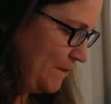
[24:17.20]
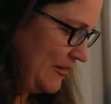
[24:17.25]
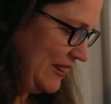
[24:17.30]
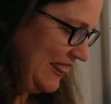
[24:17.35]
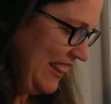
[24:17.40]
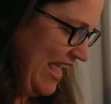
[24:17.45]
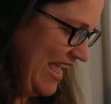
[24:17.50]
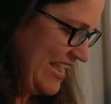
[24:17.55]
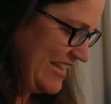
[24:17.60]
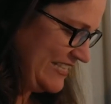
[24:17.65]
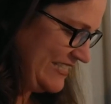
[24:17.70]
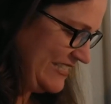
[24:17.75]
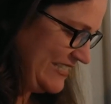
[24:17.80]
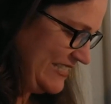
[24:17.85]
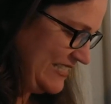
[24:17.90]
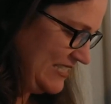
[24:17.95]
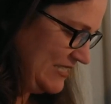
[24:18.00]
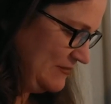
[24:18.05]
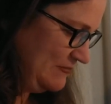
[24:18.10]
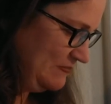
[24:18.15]

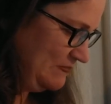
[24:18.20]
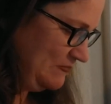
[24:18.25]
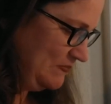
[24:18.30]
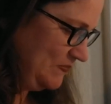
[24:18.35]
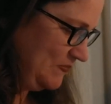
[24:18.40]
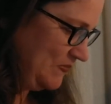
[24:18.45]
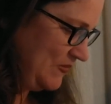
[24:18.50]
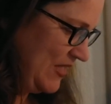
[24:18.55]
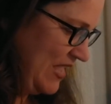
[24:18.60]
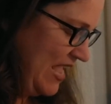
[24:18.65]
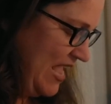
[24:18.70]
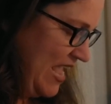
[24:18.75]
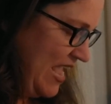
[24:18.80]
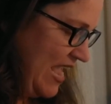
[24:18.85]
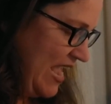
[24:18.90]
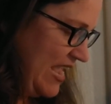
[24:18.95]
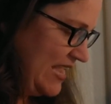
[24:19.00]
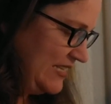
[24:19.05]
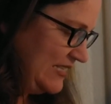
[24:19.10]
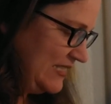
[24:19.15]
Place.
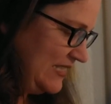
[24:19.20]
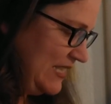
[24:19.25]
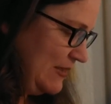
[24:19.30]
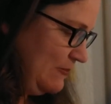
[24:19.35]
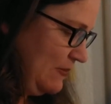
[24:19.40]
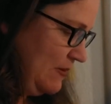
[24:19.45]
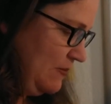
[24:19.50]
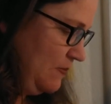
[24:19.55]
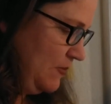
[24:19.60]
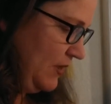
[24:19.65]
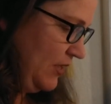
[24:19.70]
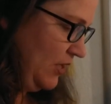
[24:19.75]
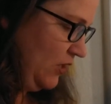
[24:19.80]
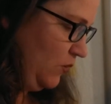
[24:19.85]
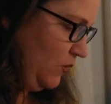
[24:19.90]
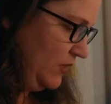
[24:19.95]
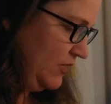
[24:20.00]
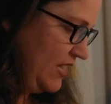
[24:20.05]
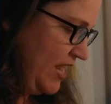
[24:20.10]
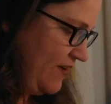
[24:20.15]
A sleeping
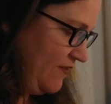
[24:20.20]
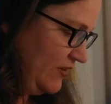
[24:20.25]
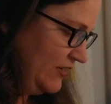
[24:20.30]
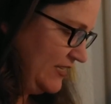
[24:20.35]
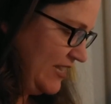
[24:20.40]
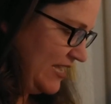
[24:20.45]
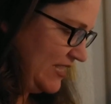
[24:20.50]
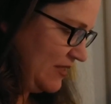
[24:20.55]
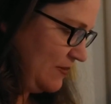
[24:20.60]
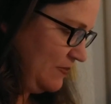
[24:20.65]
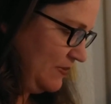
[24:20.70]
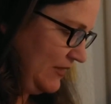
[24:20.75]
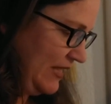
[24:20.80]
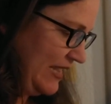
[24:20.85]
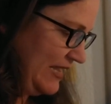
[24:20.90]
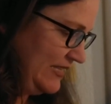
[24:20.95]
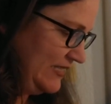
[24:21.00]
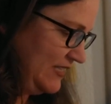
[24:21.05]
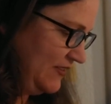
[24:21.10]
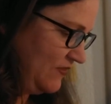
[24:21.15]
pill will never take the
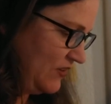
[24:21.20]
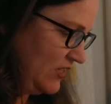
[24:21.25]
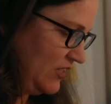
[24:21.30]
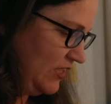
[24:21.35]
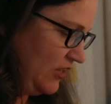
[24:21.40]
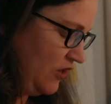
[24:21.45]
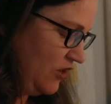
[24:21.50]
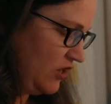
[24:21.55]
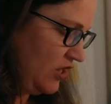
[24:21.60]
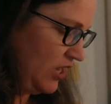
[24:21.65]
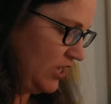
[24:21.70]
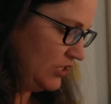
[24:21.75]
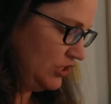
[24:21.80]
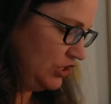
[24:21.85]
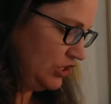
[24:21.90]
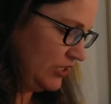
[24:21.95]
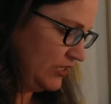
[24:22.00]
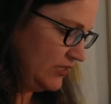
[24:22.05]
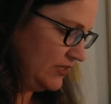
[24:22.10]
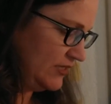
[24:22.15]
place of a clear
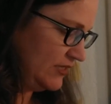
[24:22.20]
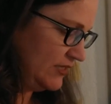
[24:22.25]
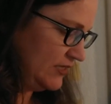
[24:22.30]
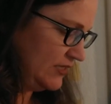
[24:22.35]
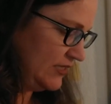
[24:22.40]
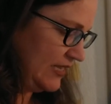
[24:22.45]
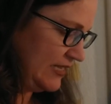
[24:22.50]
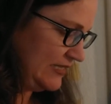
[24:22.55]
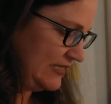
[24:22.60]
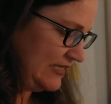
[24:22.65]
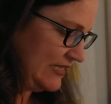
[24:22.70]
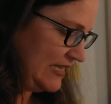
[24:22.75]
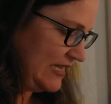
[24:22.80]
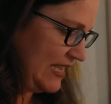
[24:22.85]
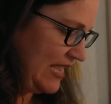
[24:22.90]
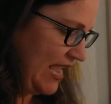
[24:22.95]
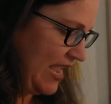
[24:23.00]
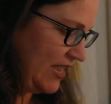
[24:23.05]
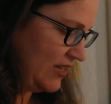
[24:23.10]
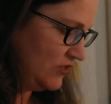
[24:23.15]
conscience, says E.
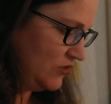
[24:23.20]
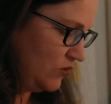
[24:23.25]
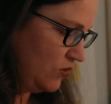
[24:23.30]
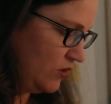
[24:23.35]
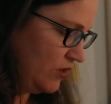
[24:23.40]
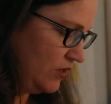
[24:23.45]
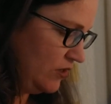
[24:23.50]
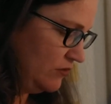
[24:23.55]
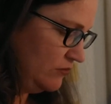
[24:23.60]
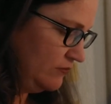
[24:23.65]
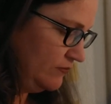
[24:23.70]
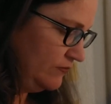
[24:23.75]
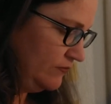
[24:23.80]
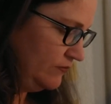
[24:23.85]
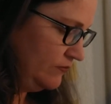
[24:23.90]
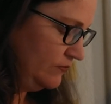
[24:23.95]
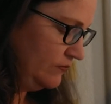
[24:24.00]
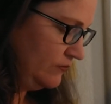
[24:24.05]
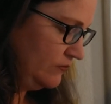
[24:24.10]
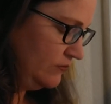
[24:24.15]
Cantor.
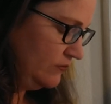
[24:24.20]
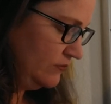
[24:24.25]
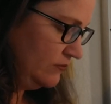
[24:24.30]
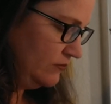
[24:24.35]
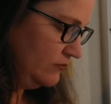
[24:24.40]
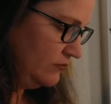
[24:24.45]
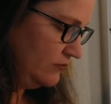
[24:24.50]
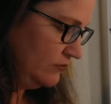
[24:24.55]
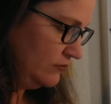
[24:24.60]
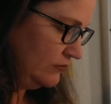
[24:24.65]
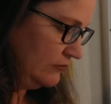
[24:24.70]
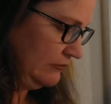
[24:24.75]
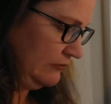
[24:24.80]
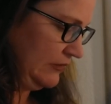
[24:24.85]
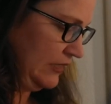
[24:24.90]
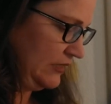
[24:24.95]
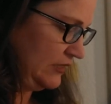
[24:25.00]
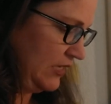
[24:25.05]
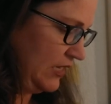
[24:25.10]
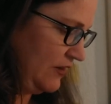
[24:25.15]

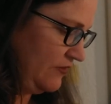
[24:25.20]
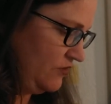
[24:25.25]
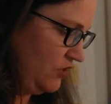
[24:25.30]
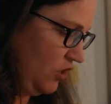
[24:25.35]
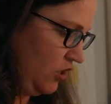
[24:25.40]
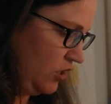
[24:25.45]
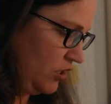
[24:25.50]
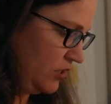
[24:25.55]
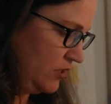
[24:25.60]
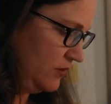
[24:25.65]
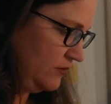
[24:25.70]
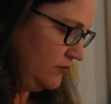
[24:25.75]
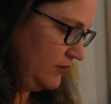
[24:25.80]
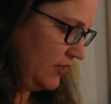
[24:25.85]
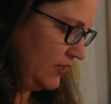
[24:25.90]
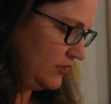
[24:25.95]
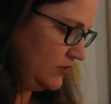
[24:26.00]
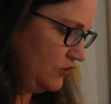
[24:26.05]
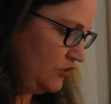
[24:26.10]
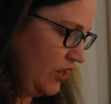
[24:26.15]
That's kind of dark.
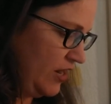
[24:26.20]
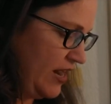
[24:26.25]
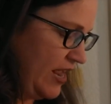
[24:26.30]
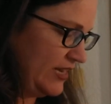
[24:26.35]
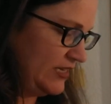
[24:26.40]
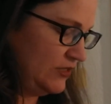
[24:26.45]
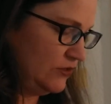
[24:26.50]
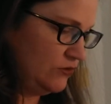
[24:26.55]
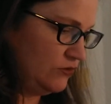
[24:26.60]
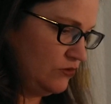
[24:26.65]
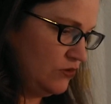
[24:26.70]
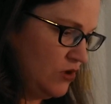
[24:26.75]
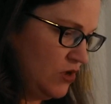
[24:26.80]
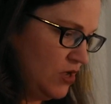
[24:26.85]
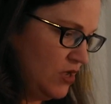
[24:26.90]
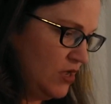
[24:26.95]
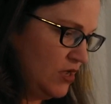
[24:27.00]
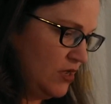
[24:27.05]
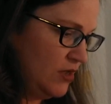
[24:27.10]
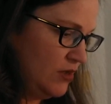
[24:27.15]
Try not to
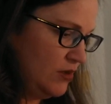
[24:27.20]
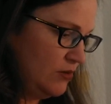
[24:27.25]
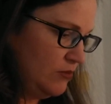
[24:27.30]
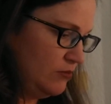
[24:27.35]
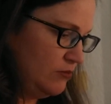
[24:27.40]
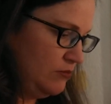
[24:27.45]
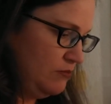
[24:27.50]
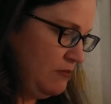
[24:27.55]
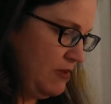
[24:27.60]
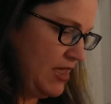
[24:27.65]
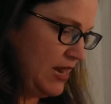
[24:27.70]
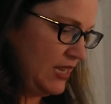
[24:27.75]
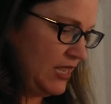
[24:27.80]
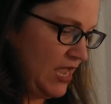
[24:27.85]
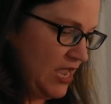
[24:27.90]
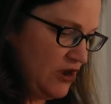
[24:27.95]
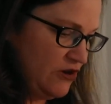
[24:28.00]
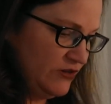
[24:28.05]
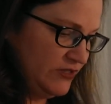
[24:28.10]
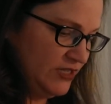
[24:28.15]

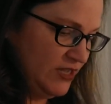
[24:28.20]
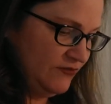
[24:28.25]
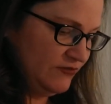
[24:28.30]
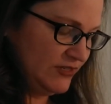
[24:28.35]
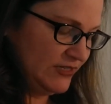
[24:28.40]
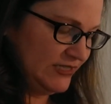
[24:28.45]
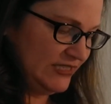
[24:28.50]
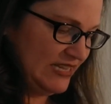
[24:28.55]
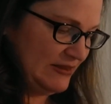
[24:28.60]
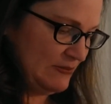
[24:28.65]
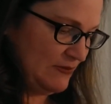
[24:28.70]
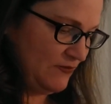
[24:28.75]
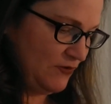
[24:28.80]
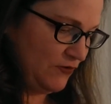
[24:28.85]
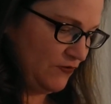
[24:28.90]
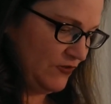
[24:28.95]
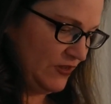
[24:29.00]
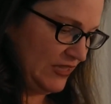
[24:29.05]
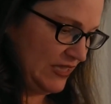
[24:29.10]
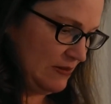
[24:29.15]
medicate yourself to sleep if
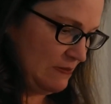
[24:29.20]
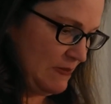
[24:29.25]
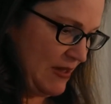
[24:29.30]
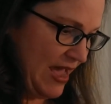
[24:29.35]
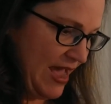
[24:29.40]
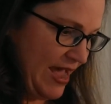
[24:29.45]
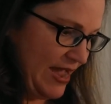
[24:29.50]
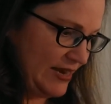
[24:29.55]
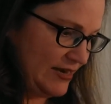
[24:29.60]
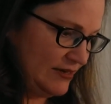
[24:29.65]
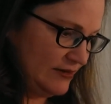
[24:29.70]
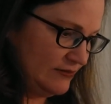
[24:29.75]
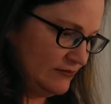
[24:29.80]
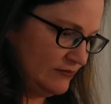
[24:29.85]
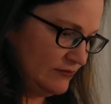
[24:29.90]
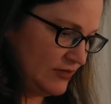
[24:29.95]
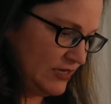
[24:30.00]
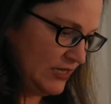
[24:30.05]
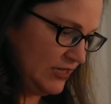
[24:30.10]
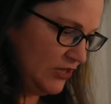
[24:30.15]
you're feeling bad.
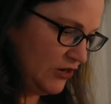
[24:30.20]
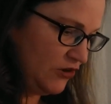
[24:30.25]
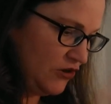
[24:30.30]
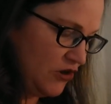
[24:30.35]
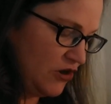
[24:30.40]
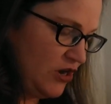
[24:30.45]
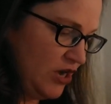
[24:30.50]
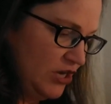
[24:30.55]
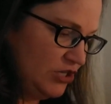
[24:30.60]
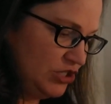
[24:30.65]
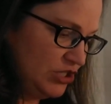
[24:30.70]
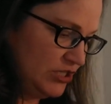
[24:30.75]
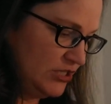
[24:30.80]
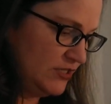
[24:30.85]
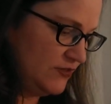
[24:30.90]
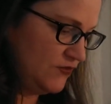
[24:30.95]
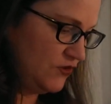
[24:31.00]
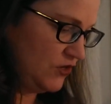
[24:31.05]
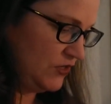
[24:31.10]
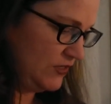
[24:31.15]
Clear your
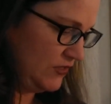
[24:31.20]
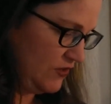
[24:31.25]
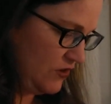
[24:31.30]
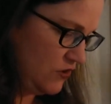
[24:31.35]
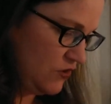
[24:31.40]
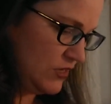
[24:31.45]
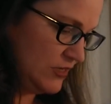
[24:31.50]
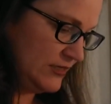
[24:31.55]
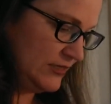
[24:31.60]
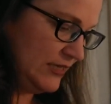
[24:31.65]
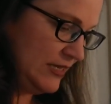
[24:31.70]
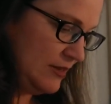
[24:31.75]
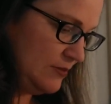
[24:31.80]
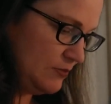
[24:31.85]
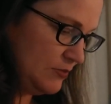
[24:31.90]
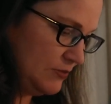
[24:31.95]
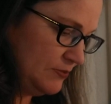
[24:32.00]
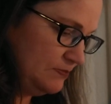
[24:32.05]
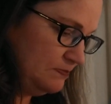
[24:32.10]
conscience first, then you can sleep.